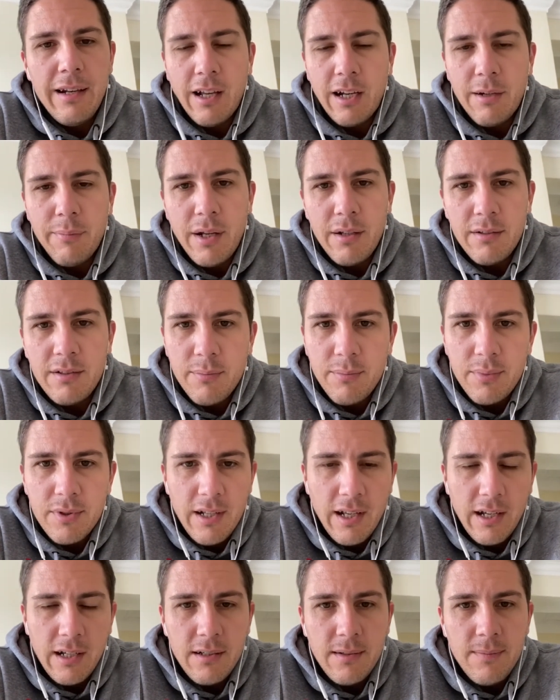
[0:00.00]
like MailChimp is
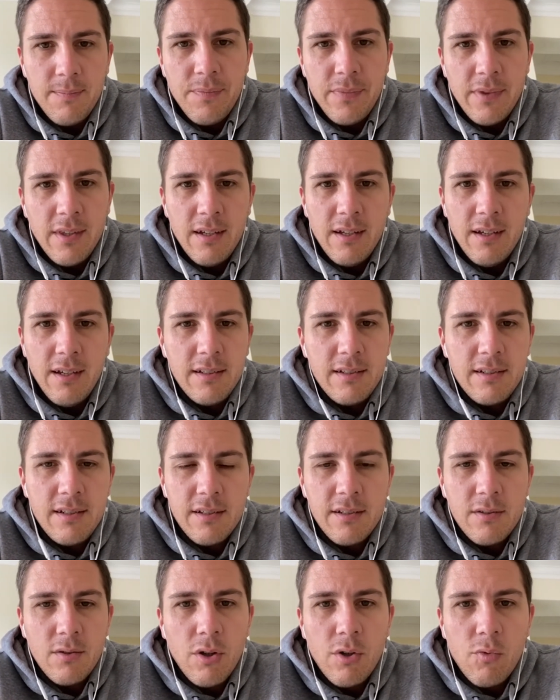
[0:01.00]
like, it's
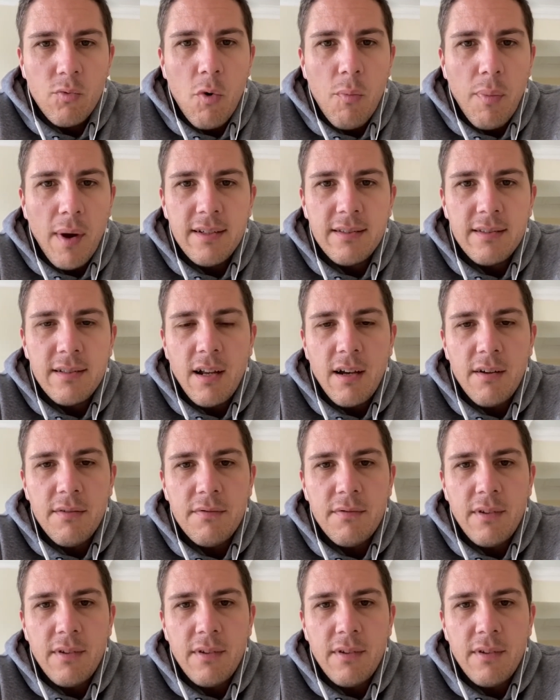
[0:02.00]
just not robust enough.